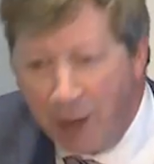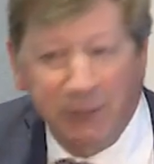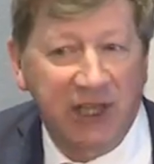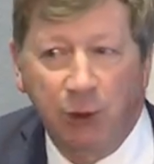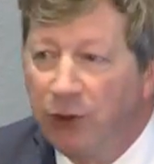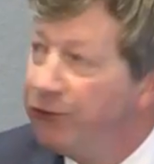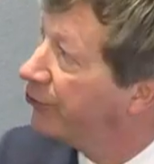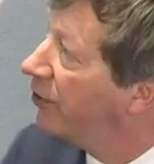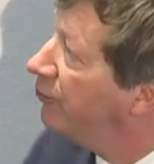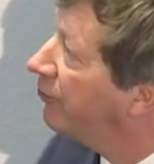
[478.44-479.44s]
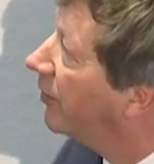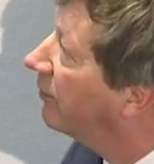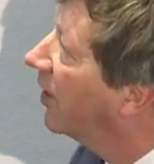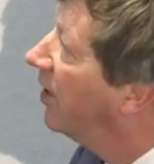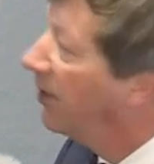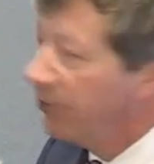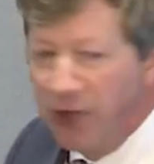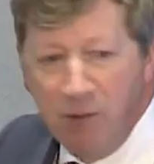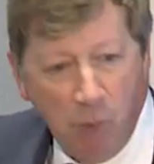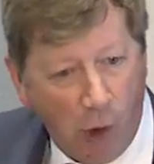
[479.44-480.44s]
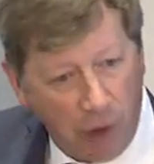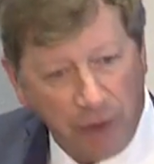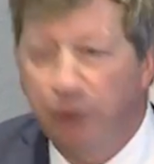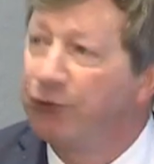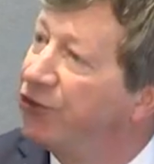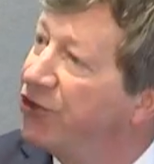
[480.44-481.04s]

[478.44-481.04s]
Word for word: happy coincidence that Tim Maughan, who's the